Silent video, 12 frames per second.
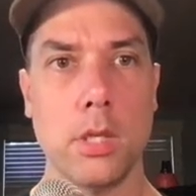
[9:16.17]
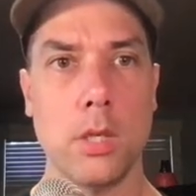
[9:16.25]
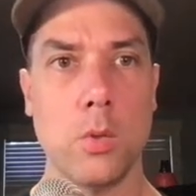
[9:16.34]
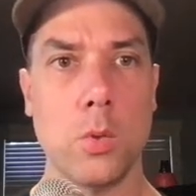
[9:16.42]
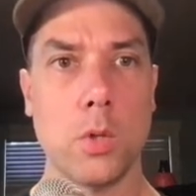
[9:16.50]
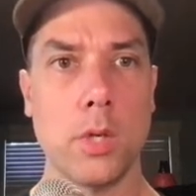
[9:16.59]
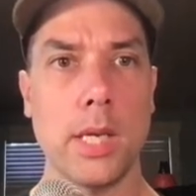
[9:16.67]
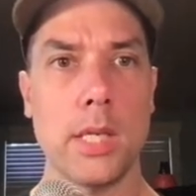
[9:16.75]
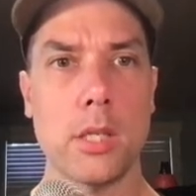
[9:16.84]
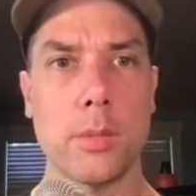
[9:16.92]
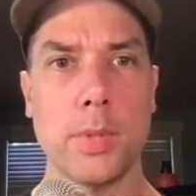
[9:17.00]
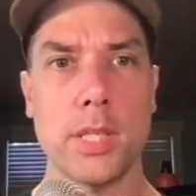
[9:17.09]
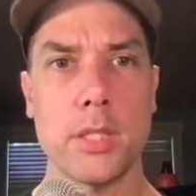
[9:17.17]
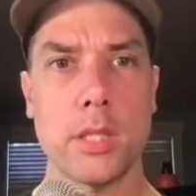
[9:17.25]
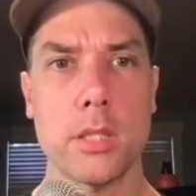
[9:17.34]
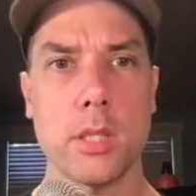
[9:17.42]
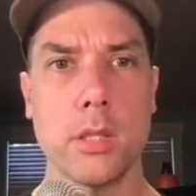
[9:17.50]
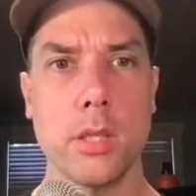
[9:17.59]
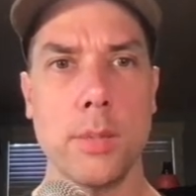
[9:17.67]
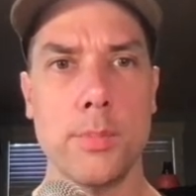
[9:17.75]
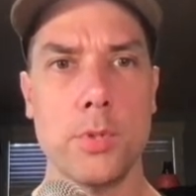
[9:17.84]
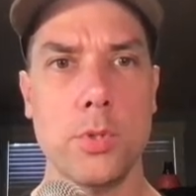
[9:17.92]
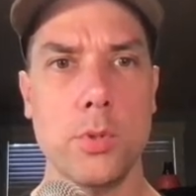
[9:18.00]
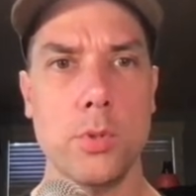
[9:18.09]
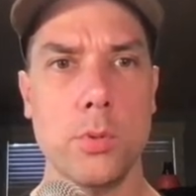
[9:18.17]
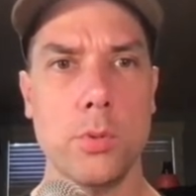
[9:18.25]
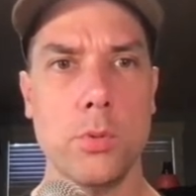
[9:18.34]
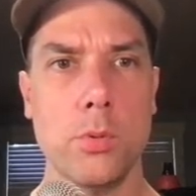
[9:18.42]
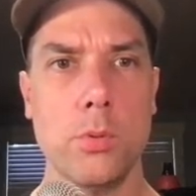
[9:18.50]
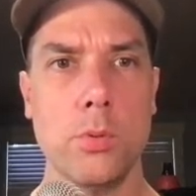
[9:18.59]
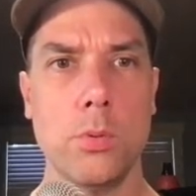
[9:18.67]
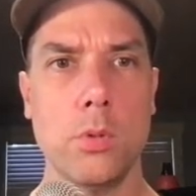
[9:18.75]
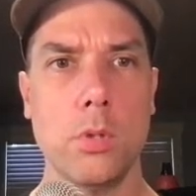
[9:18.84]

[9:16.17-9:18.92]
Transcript: or eight hundred by six hundred up to